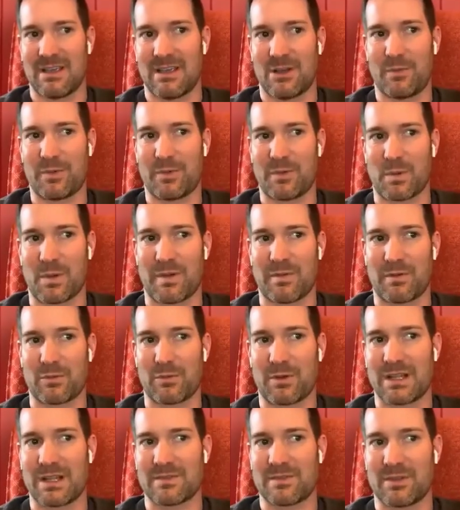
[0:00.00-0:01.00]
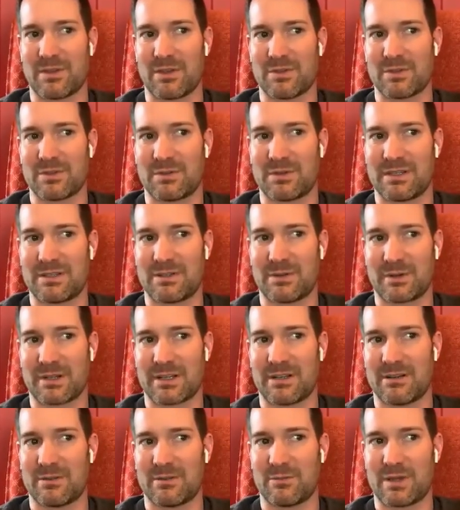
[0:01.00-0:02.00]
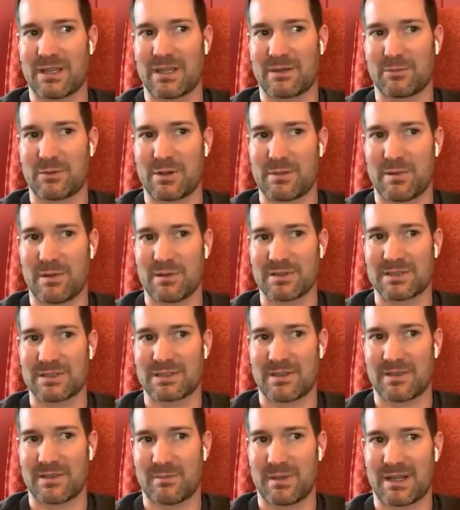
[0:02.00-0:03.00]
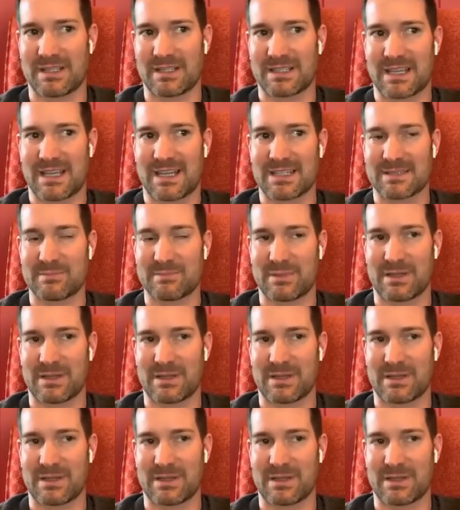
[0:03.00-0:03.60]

Hopefully we'll have the rights for those who don't hear it. We can repost it on the podcast.